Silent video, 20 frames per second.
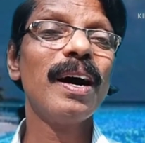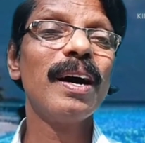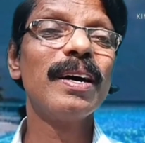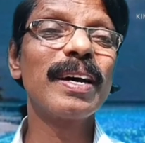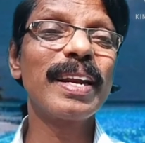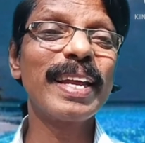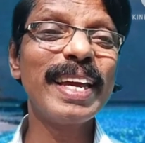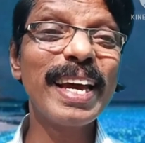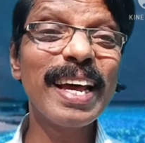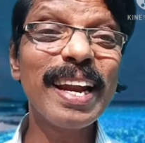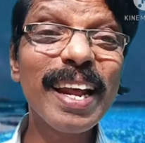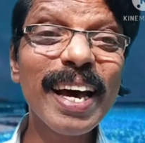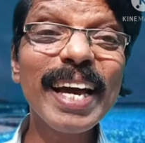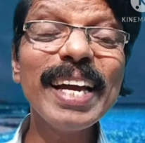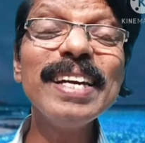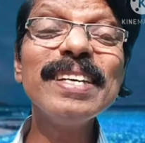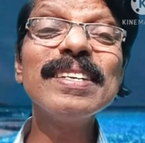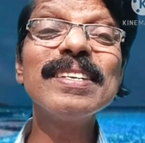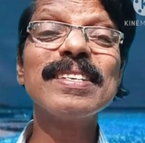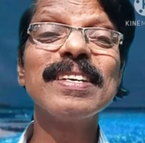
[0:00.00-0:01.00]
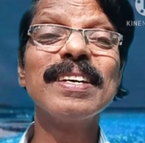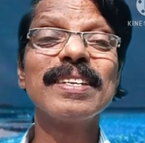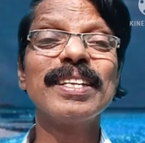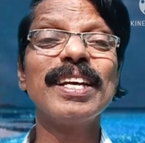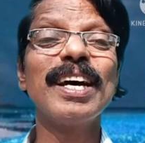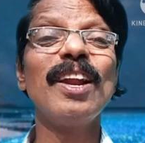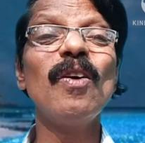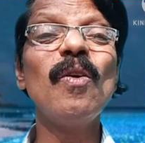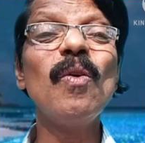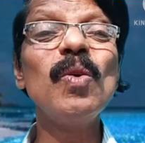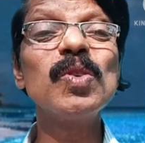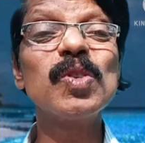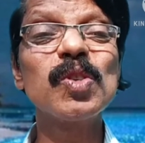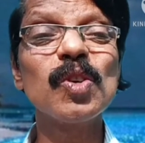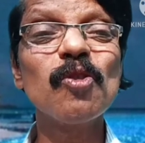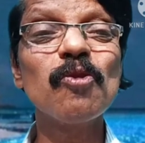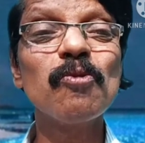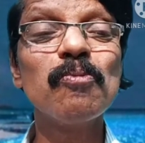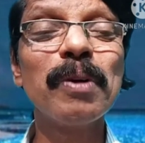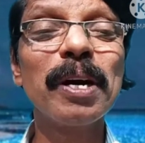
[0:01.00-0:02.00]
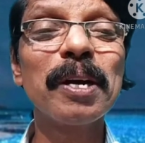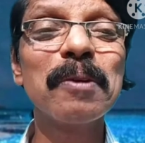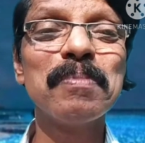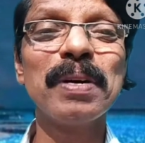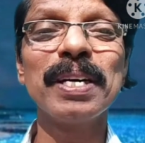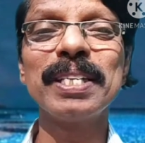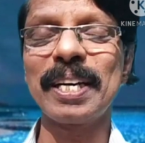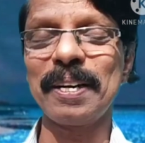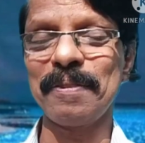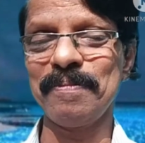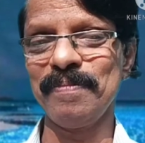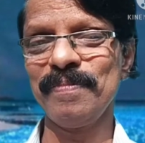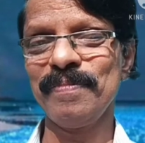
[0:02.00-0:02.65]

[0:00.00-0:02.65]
realize the loss of my mother.